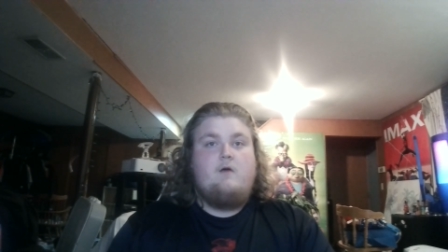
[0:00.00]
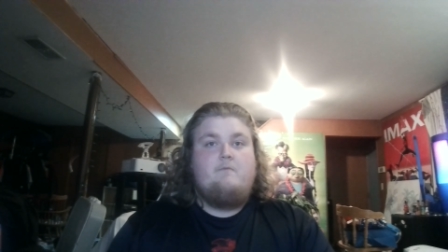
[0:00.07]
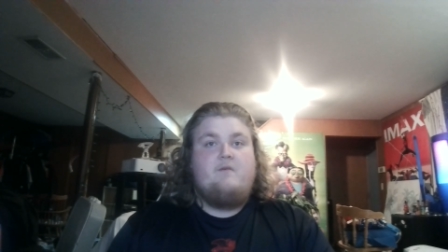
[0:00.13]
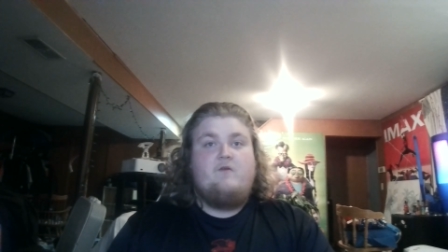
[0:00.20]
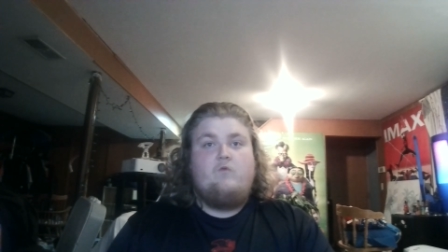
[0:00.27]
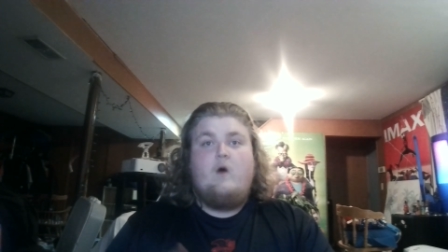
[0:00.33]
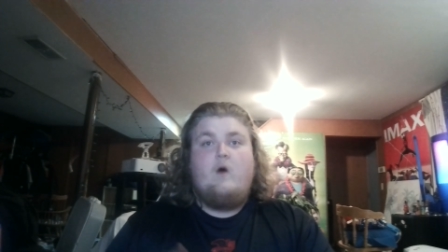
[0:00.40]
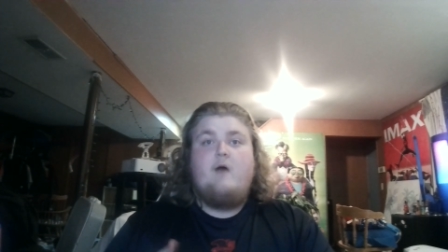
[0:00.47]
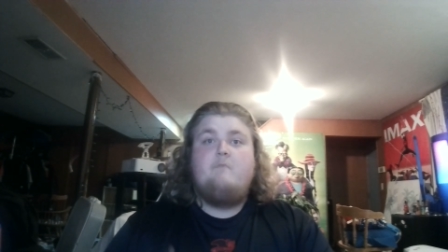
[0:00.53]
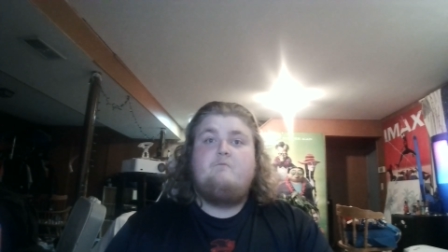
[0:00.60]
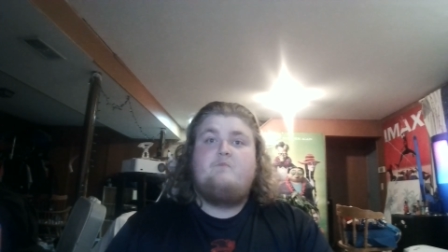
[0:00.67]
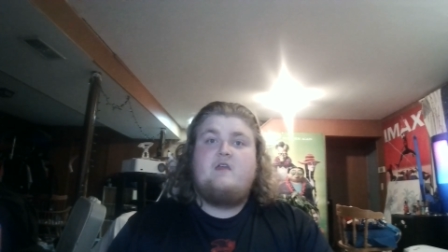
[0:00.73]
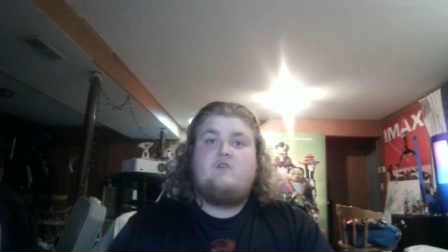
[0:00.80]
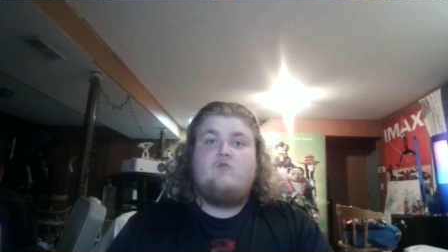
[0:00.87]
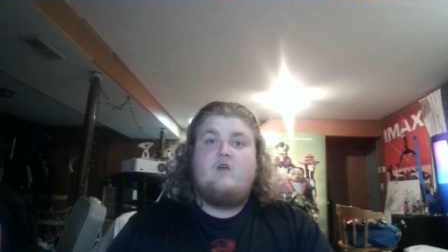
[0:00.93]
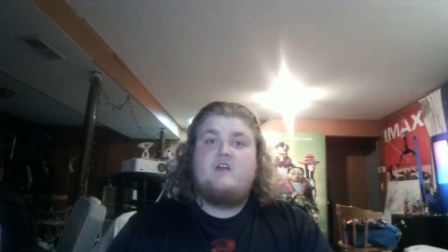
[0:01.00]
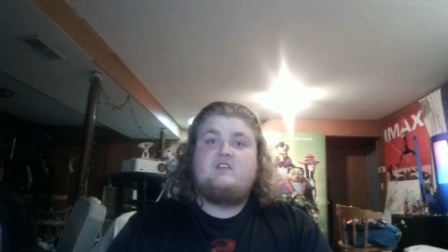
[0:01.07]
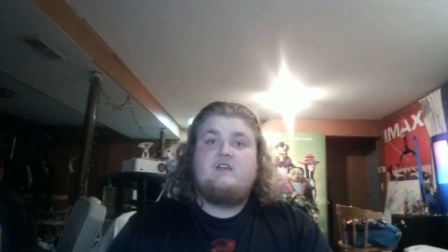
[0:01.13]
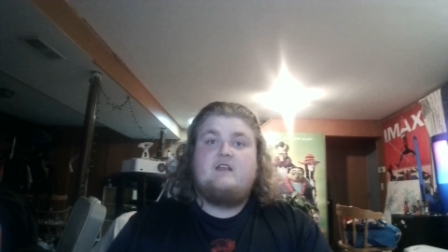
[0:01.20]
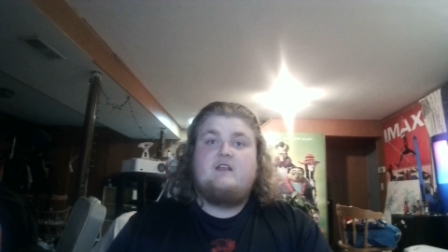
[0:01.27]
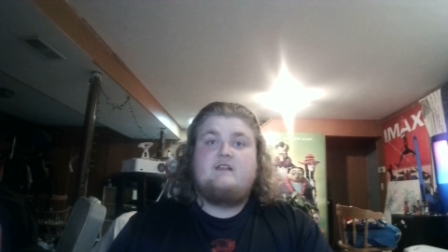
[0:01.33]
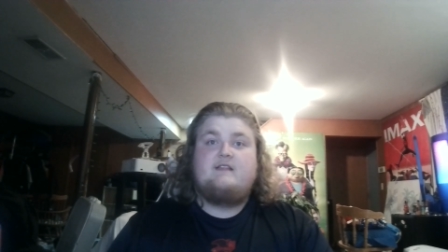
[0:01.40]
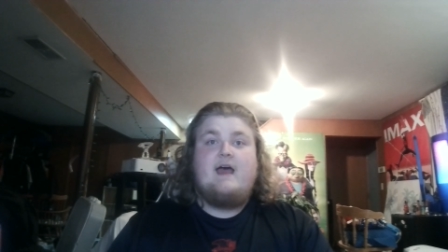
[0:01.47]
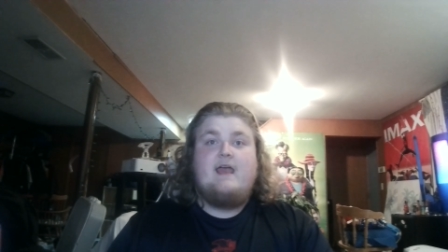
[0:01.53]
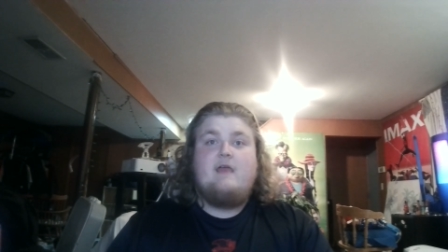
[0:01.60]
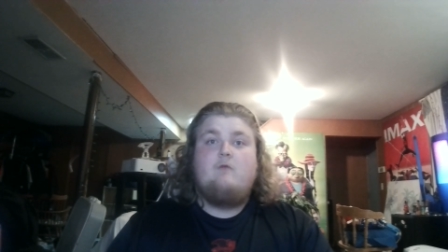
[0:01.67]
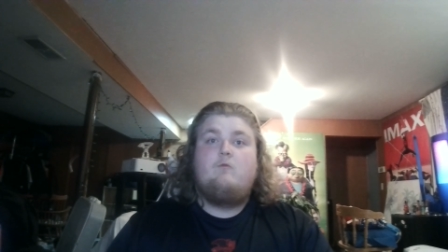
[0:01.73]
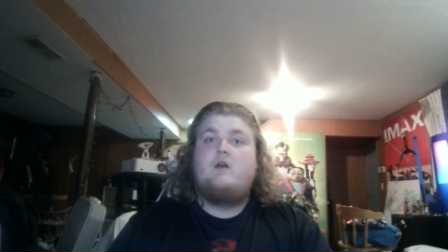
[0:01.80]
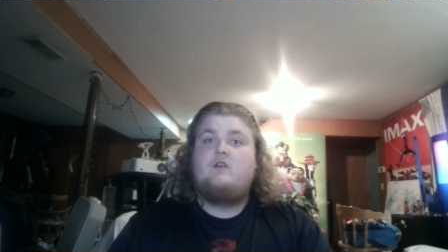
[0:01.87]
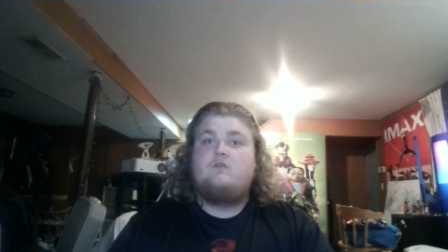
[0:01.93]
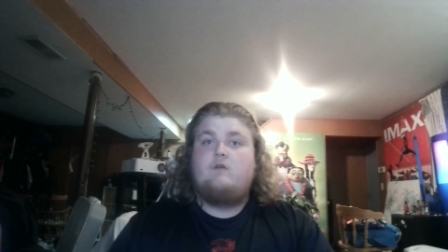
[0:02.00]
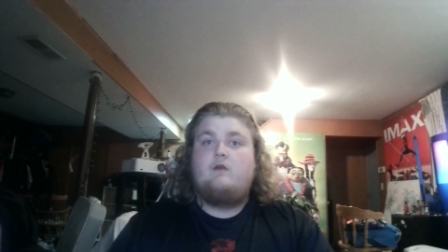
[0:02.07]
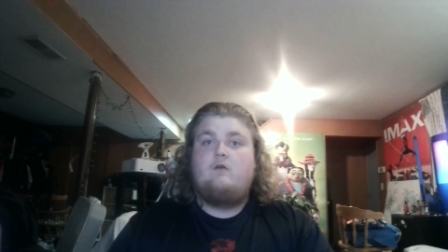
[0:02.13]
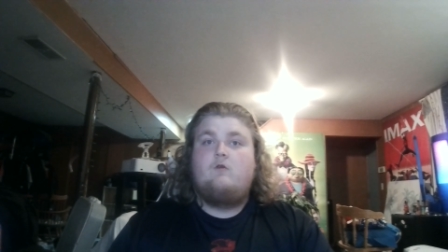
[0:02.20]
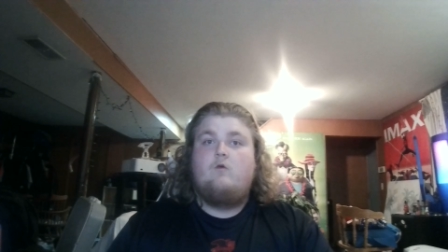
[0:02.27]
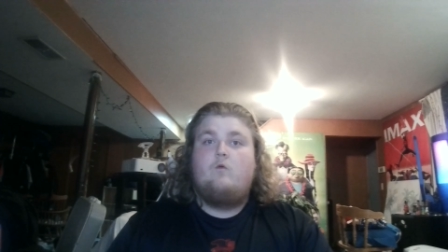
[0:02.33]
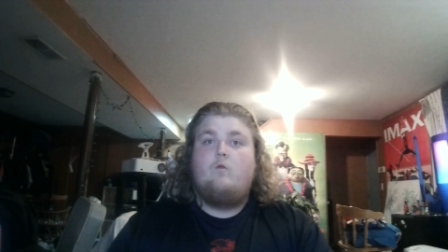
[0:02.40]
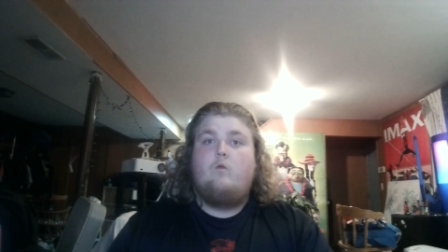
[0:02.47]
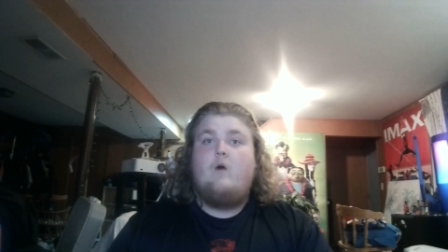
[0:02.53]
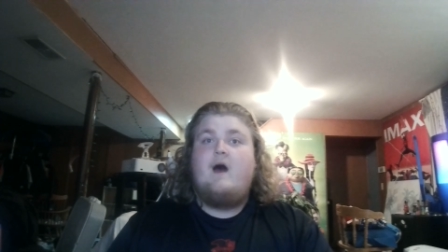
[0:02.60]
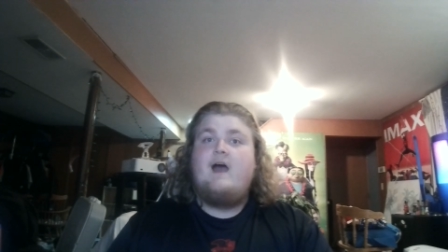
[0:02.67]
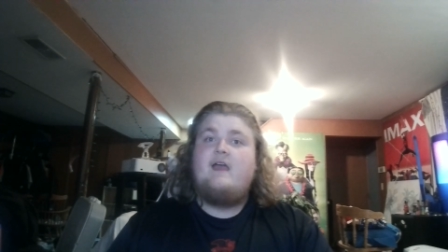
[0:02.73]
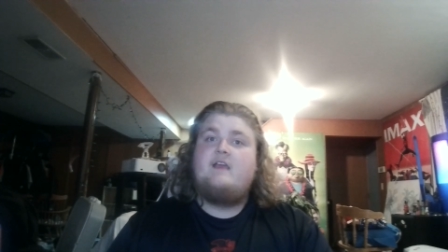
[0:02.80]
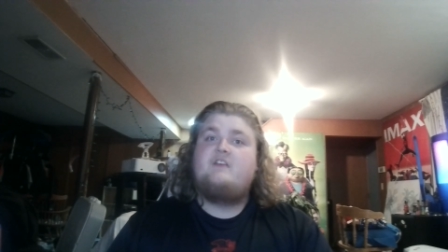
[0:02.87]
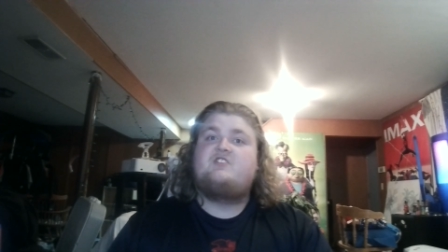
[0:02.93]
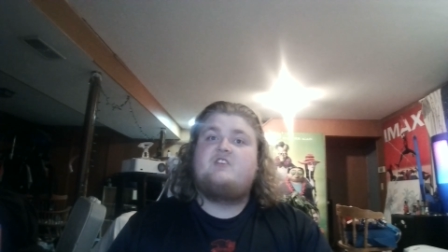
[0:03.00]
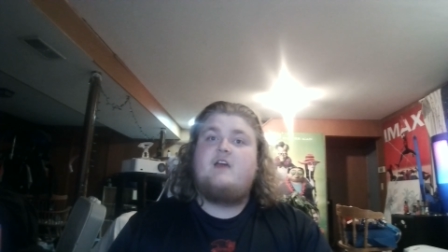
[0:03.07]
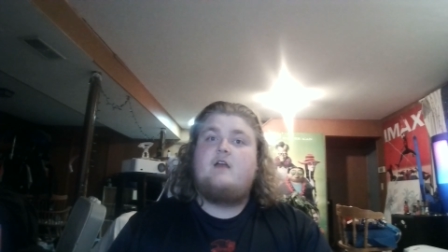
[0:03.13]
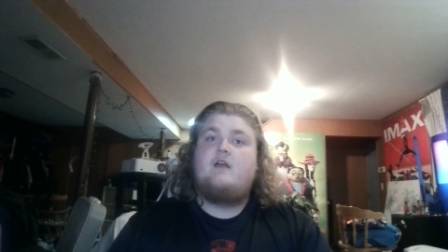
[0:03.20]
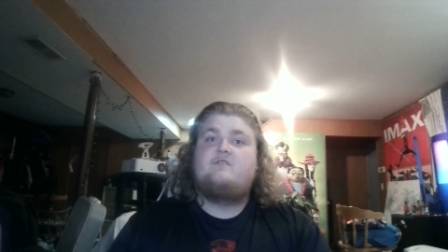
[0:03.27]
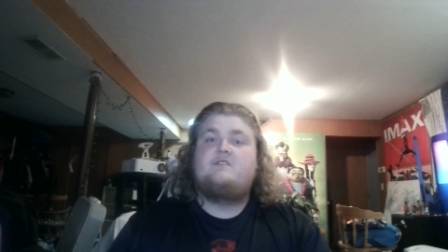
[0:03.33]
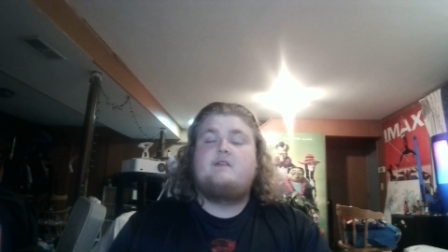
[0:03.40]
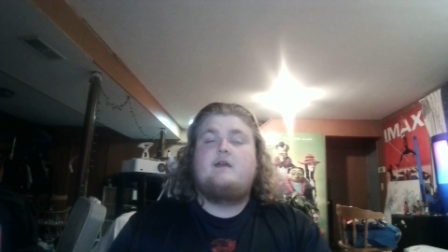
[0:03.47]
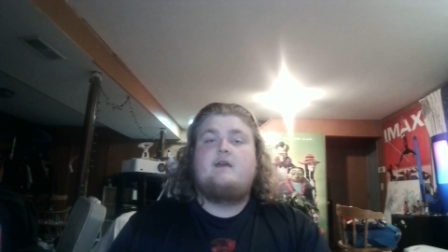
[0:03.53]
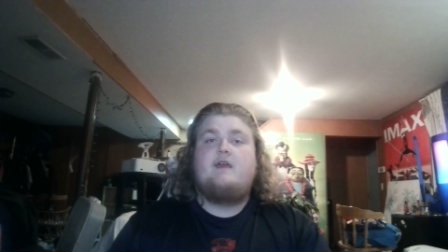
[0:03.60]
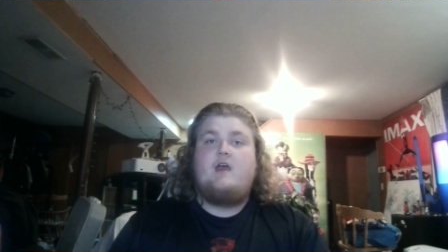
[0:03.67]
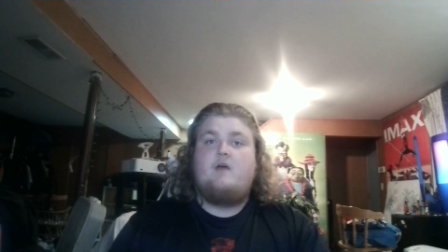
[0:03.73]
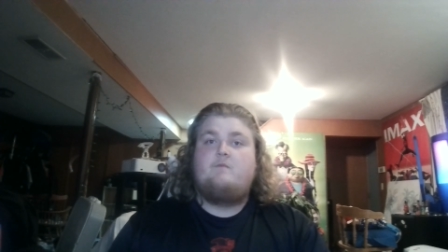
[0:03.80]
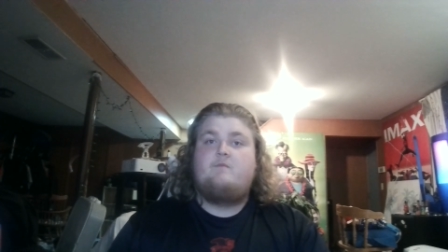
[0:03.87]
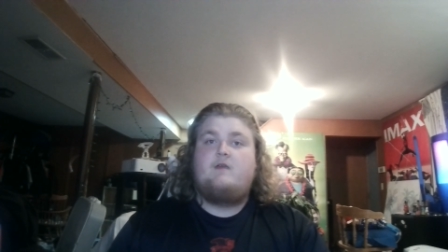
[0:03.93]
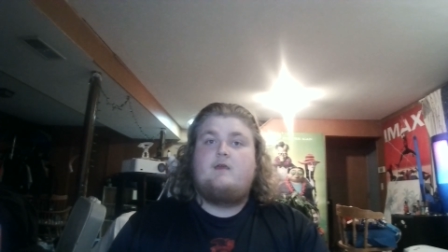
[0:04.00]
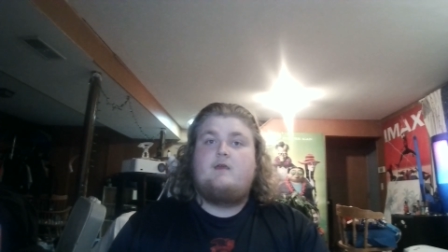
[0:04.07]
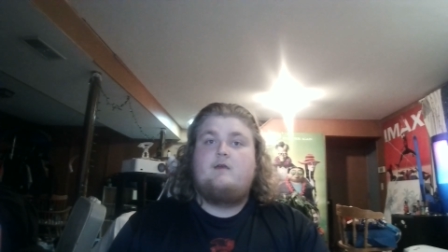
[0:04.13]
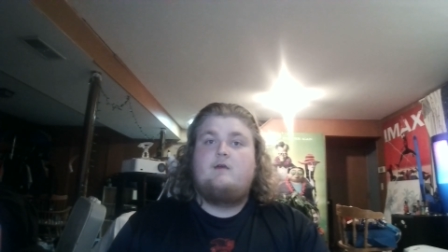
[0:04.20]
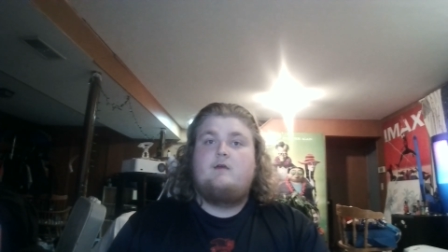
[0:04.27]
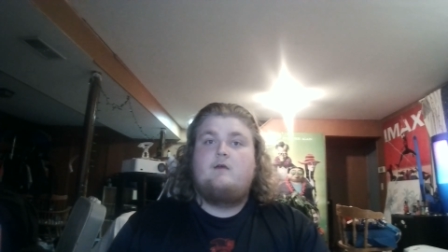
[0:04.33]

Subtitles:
But one big question is, I am wondering, why is Shadow not happy?